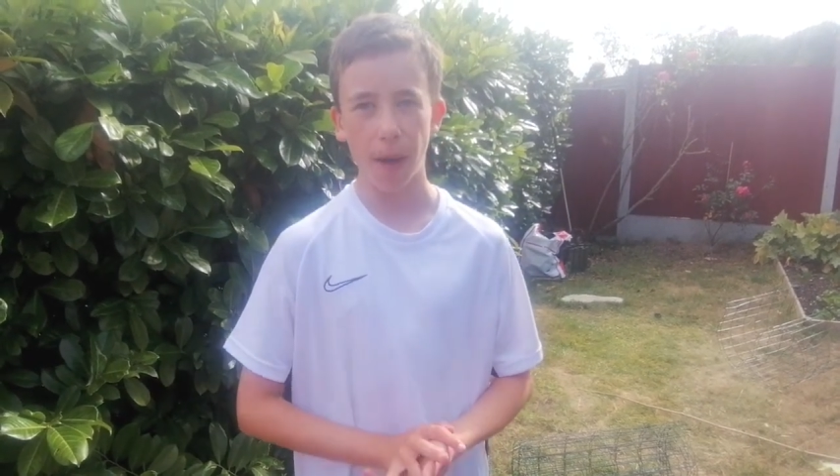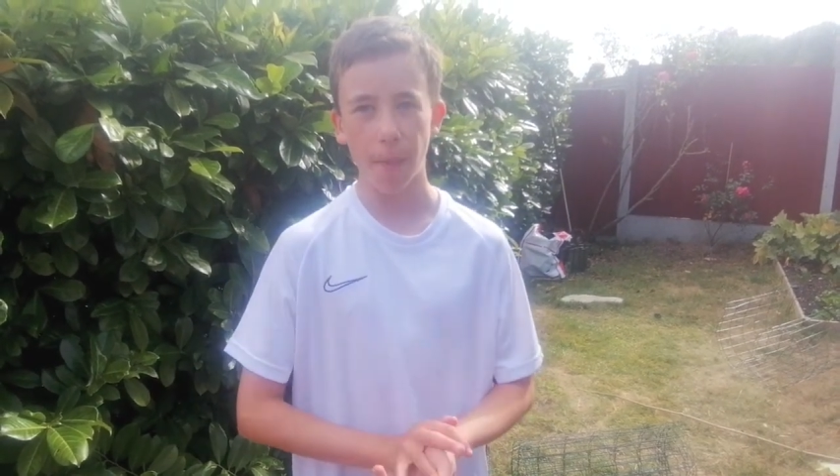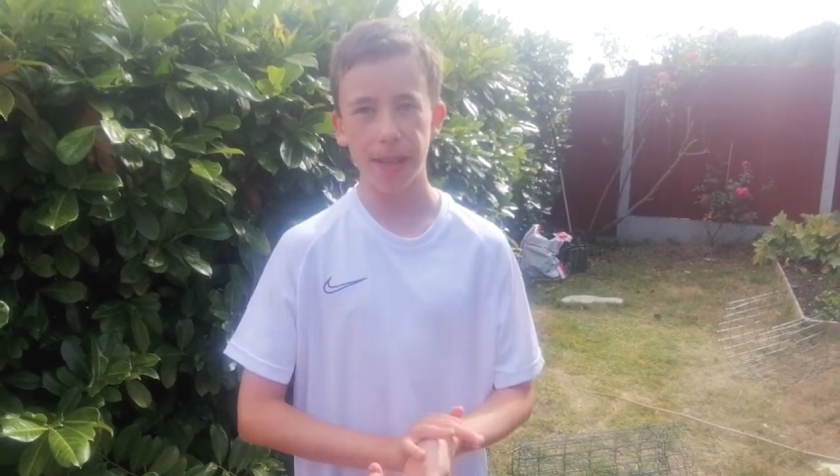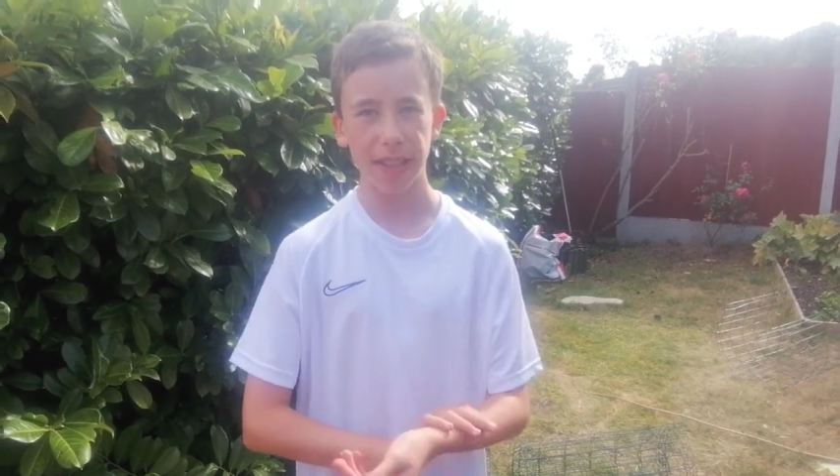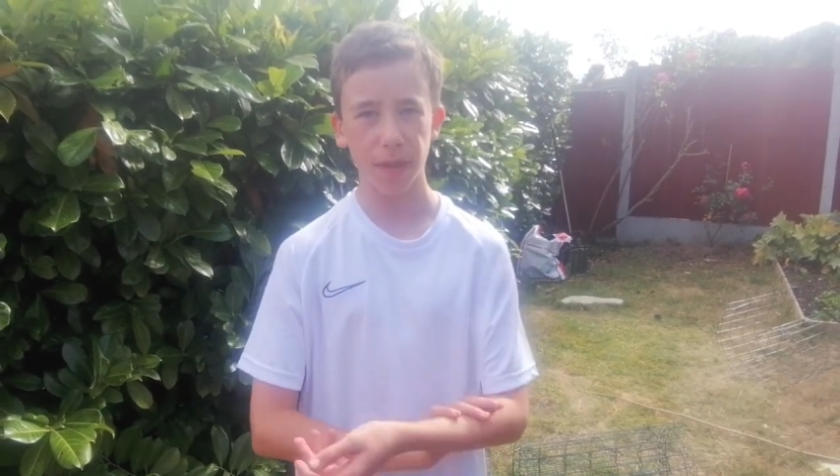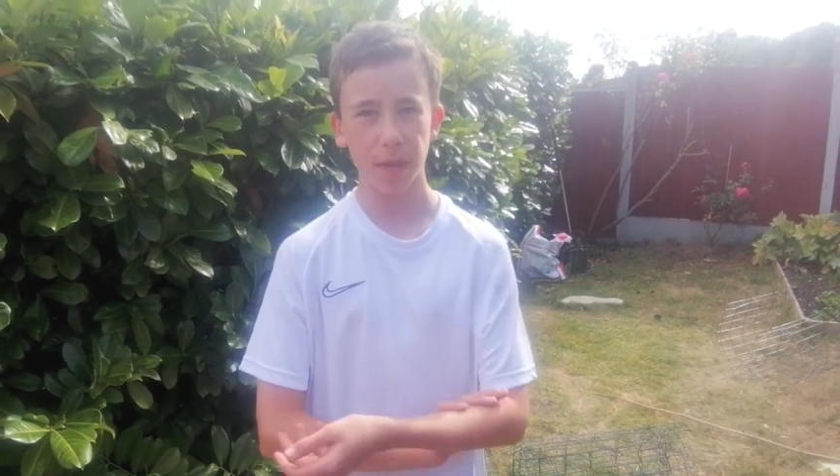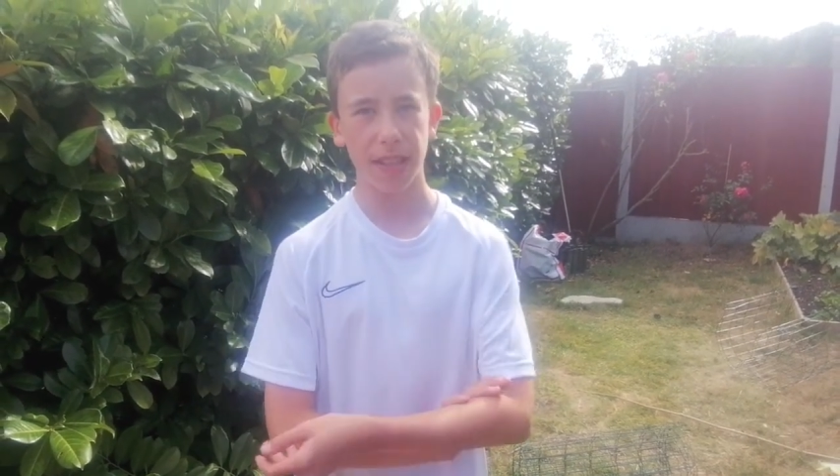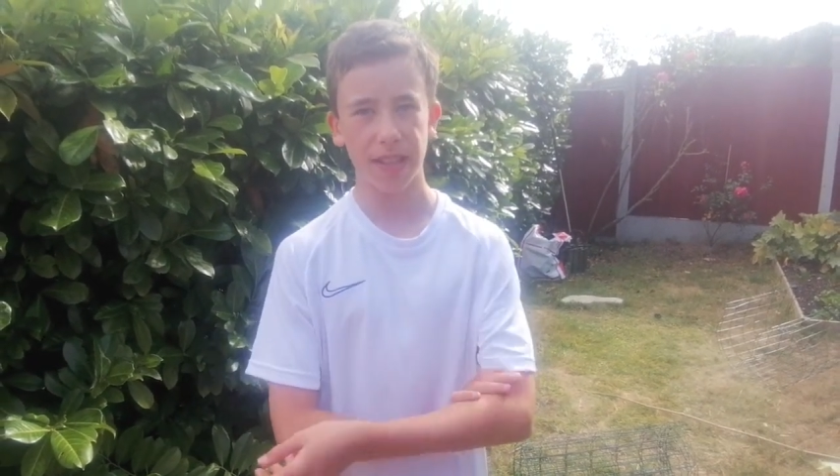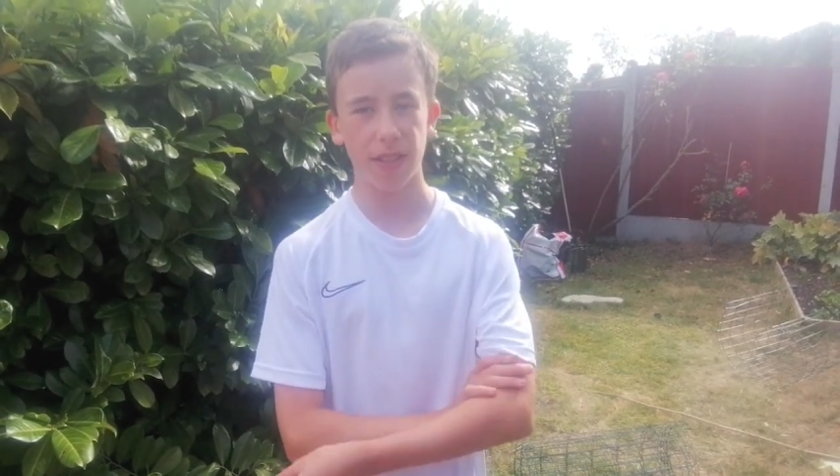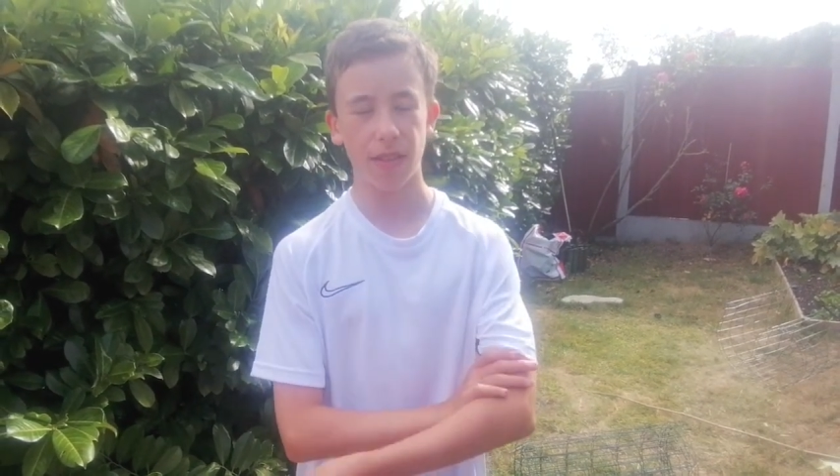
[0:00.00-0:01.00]
and my dad would
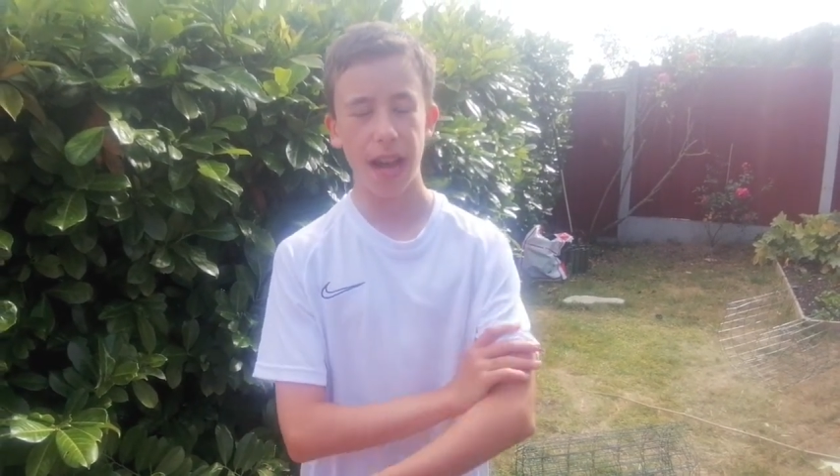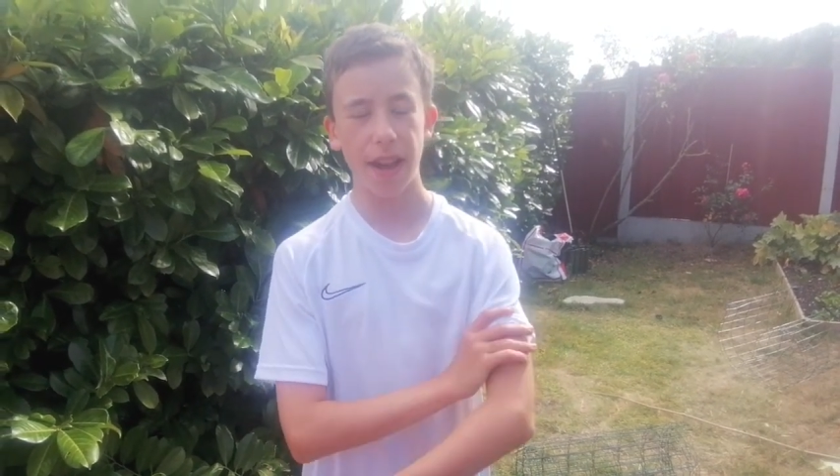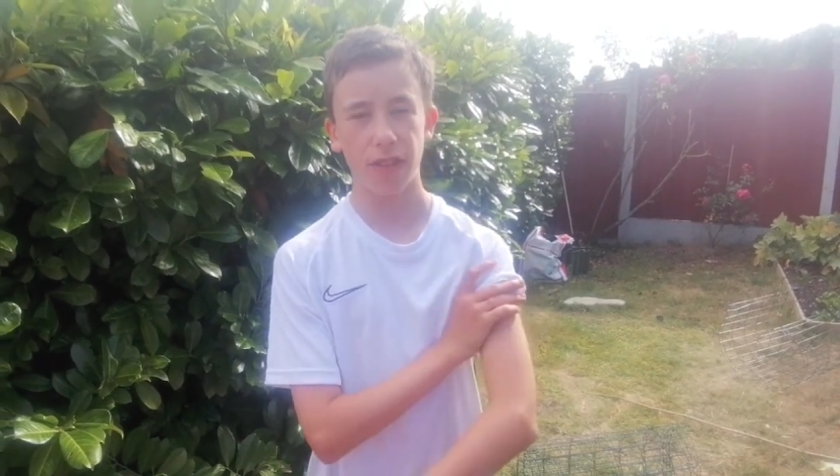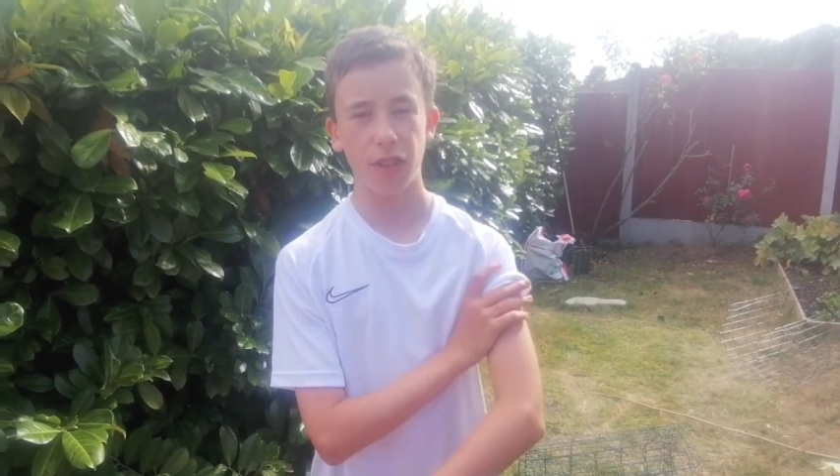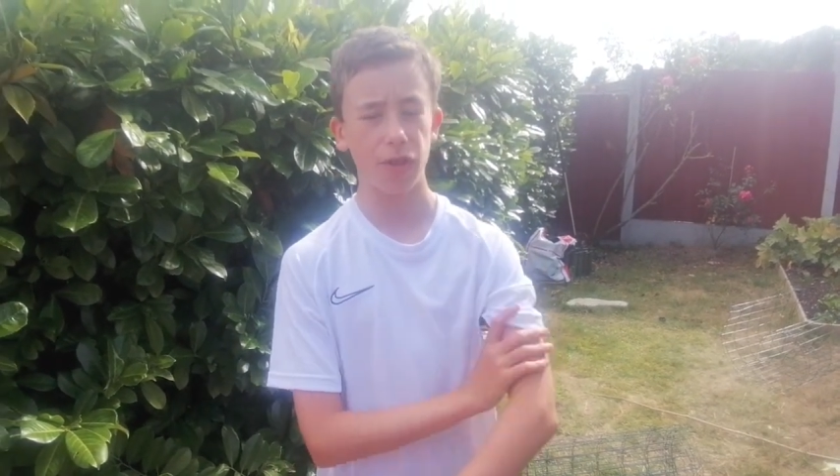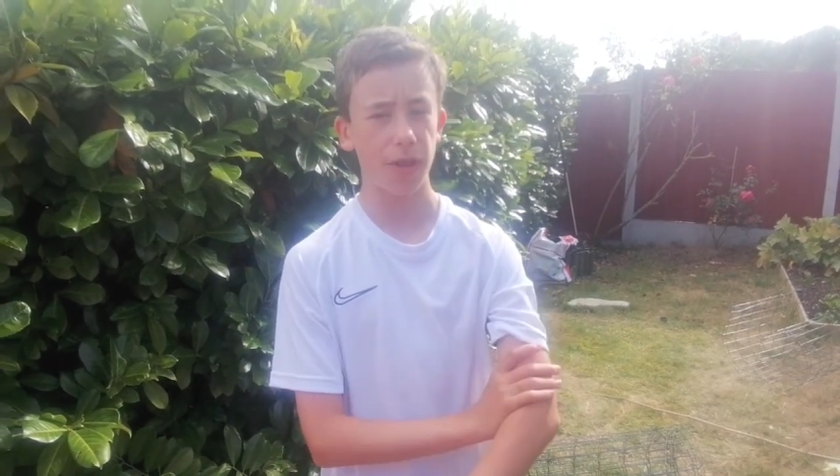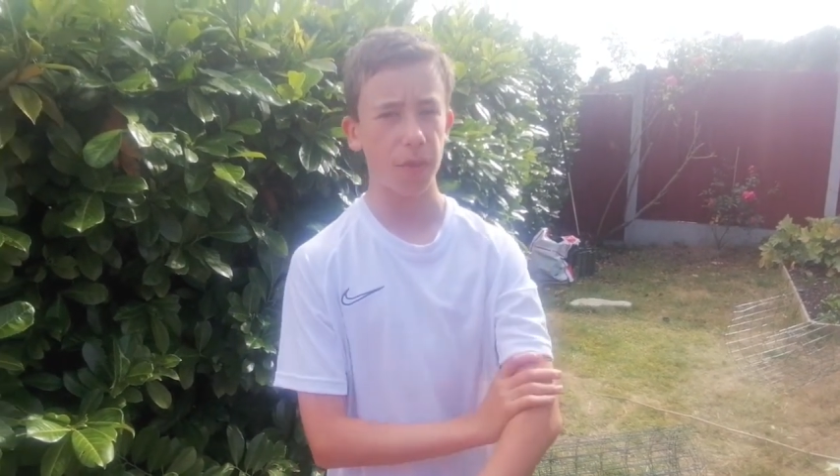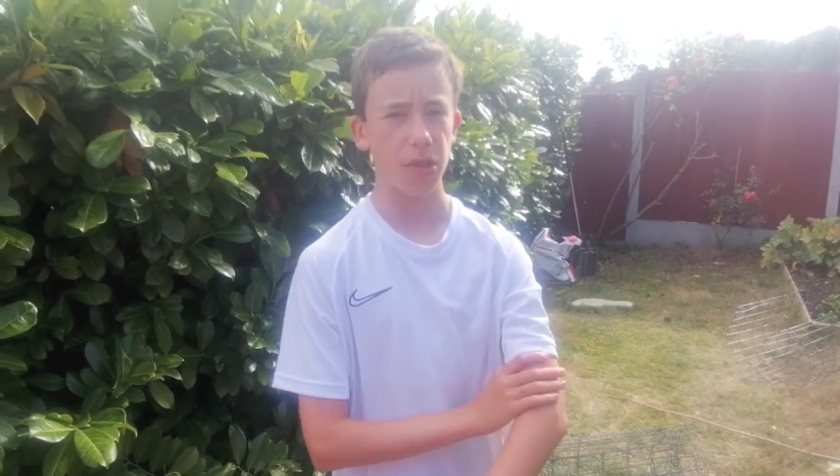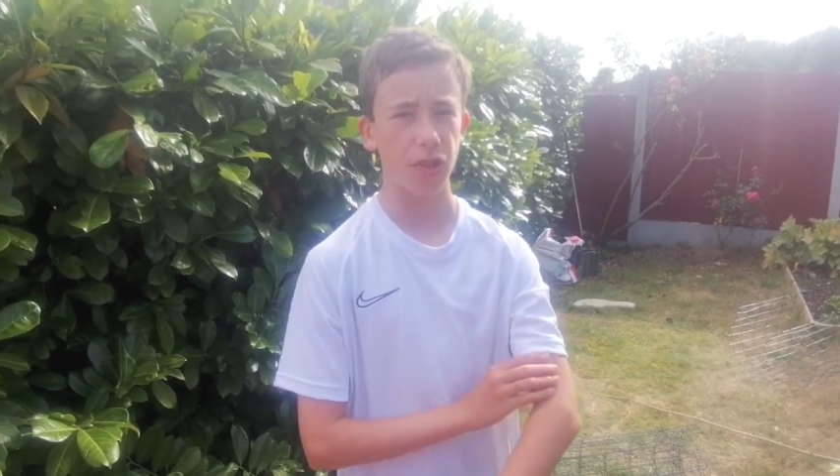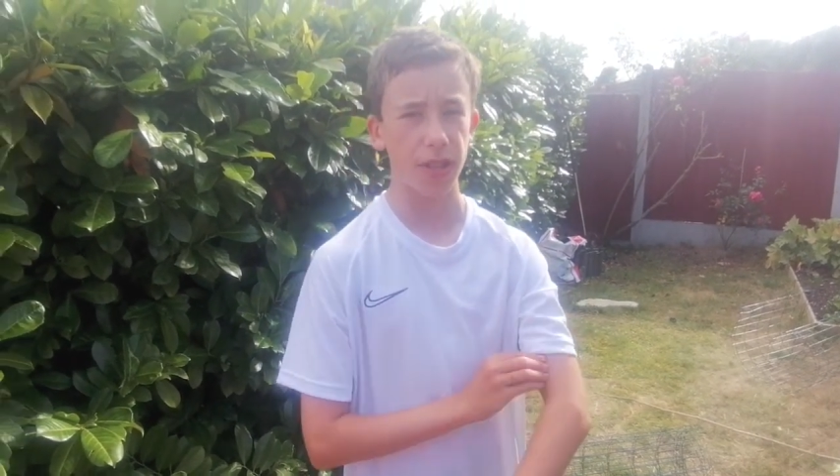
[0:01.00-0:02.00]
have to do the
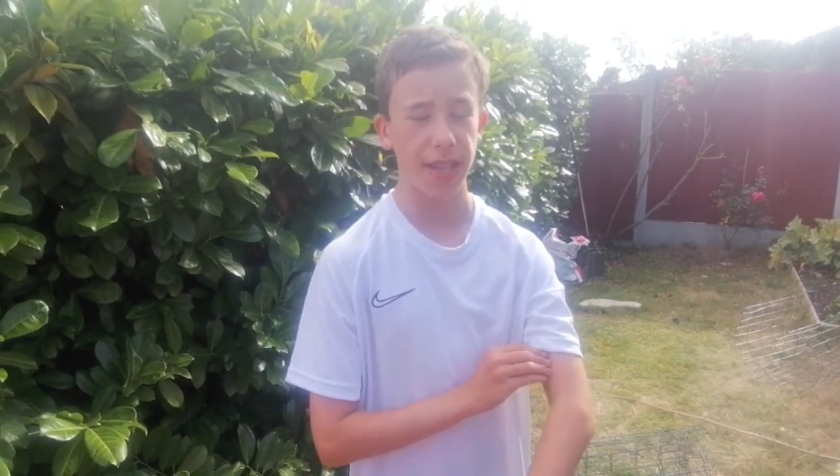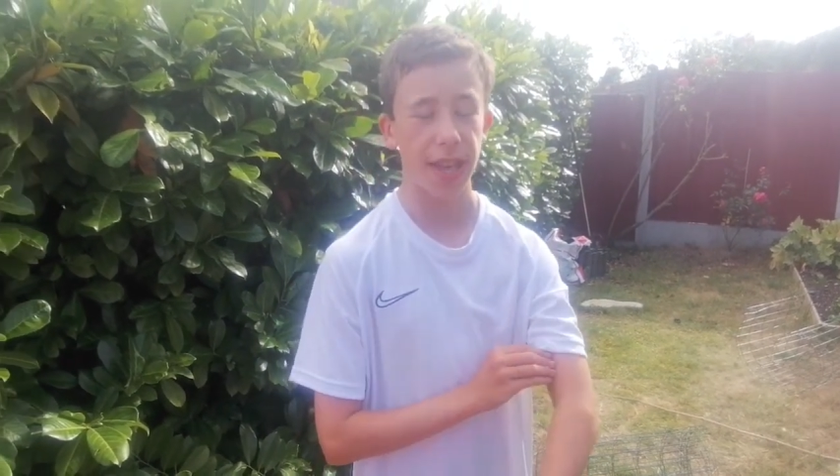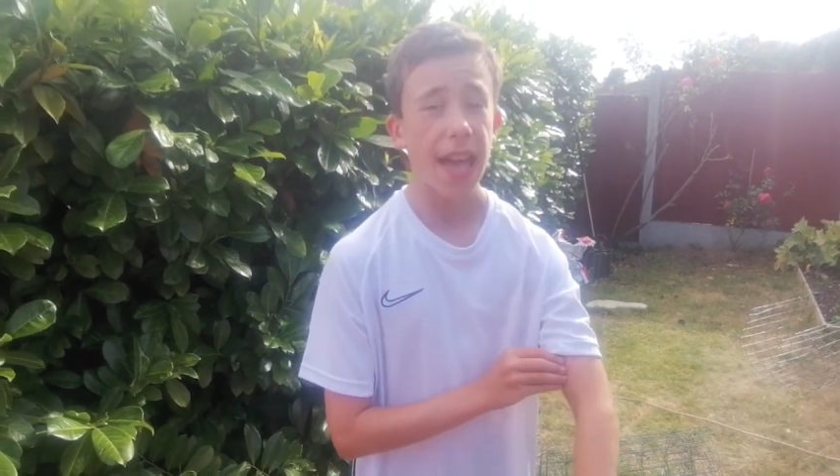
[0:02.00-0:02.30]
majority.